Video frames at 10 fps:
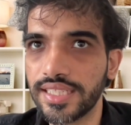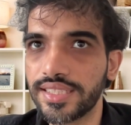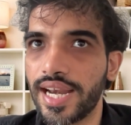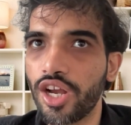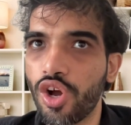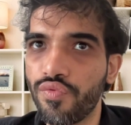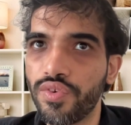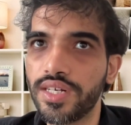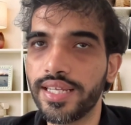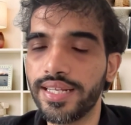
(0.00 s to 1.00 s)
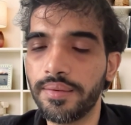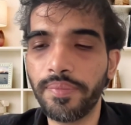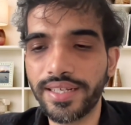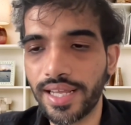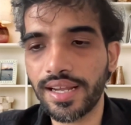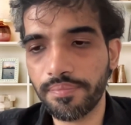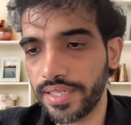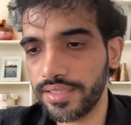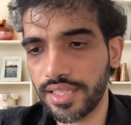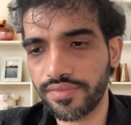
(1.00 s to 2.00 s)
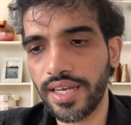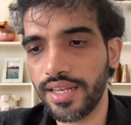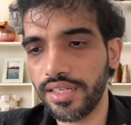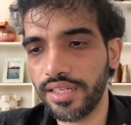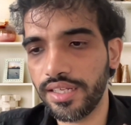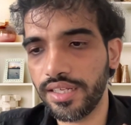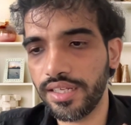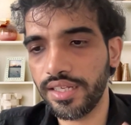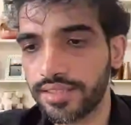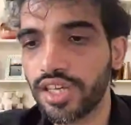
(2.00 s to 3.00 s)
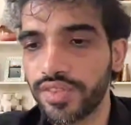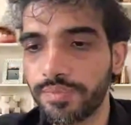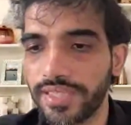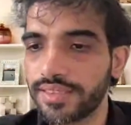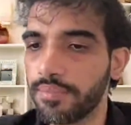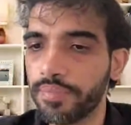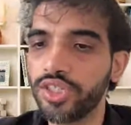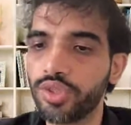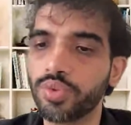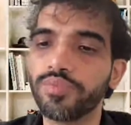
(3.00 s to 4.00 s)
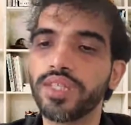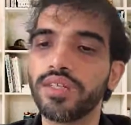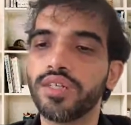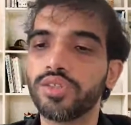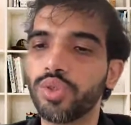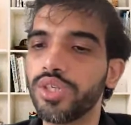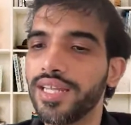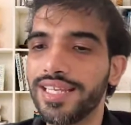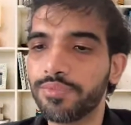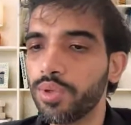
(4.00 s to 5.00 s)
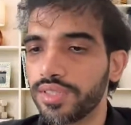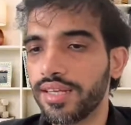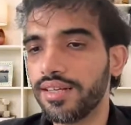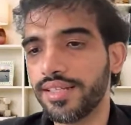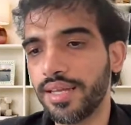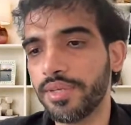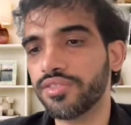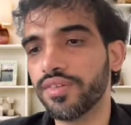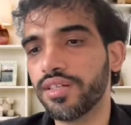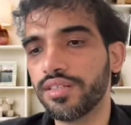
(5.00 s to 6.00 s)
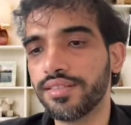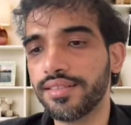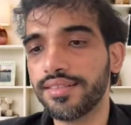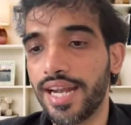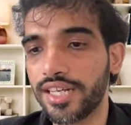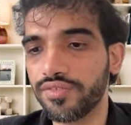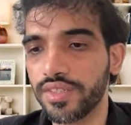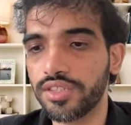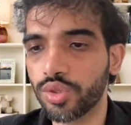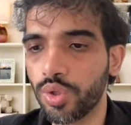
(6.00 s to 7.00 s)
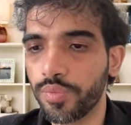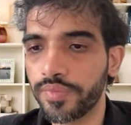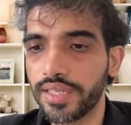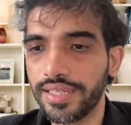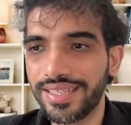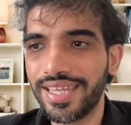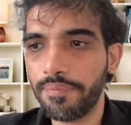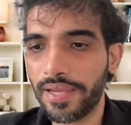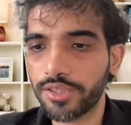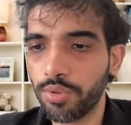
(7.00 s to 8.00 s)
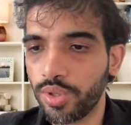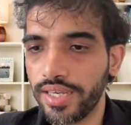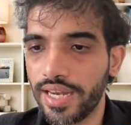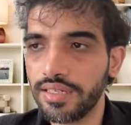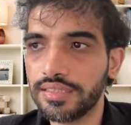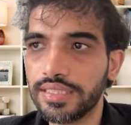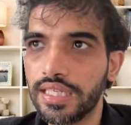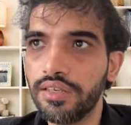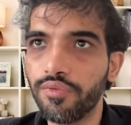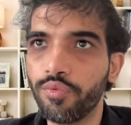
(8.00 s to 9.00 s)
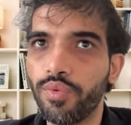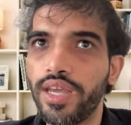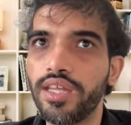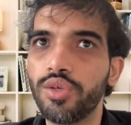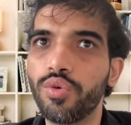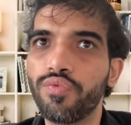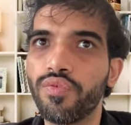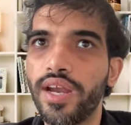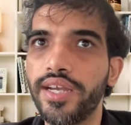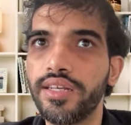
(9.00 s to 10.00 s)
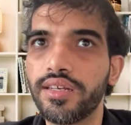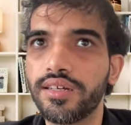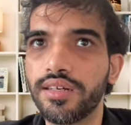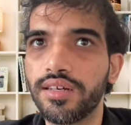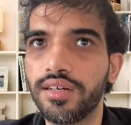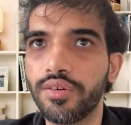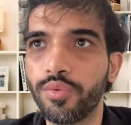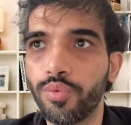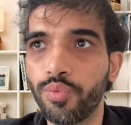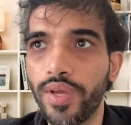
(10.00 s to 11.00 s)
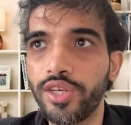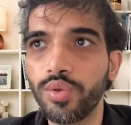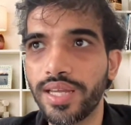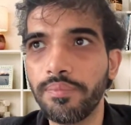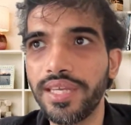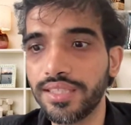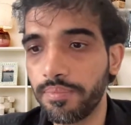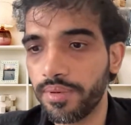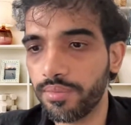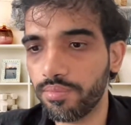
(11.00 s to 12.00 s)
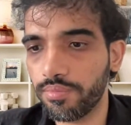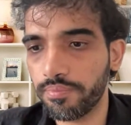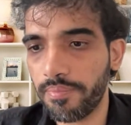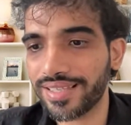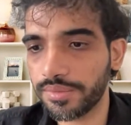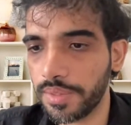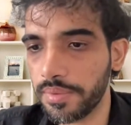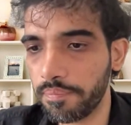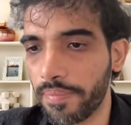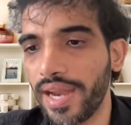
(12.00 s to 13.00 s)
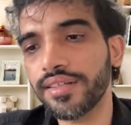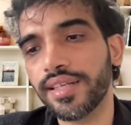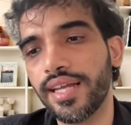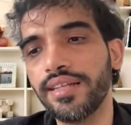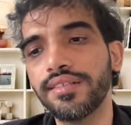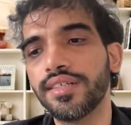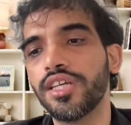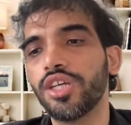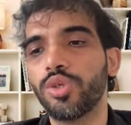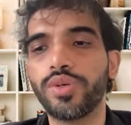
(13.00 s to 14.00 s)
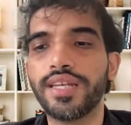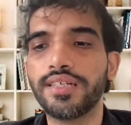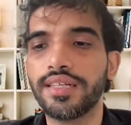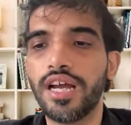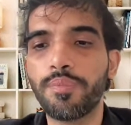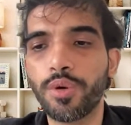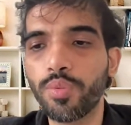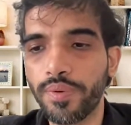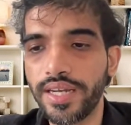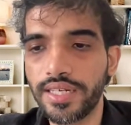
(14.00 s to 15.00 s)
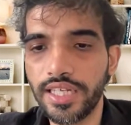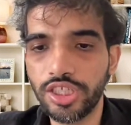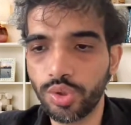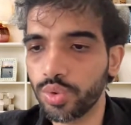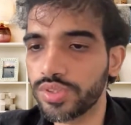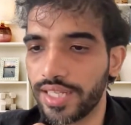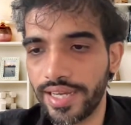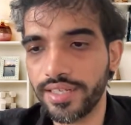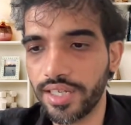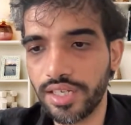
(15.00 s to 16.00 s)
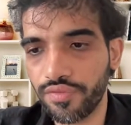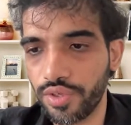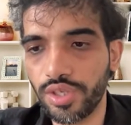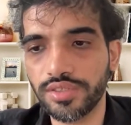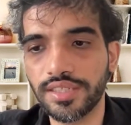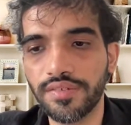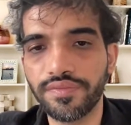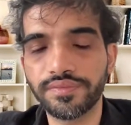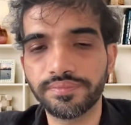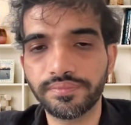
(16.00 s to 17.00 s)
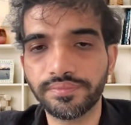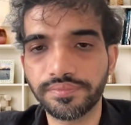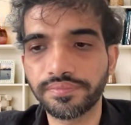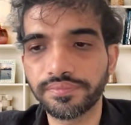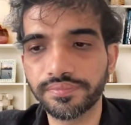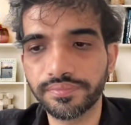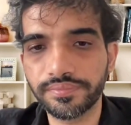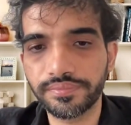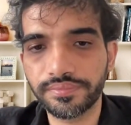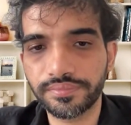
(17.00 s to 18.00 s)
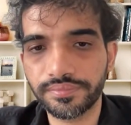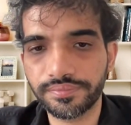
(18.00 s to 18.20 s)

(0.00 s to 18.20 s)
such track offered in big tech companies as well, and even uh, service-based companies too. So you can explore the, uh, them as uh, that as well. So keep exploring and see where you find uh, where you can make the maximum impact, and you can appropriately choose the right career for yourself. Okay.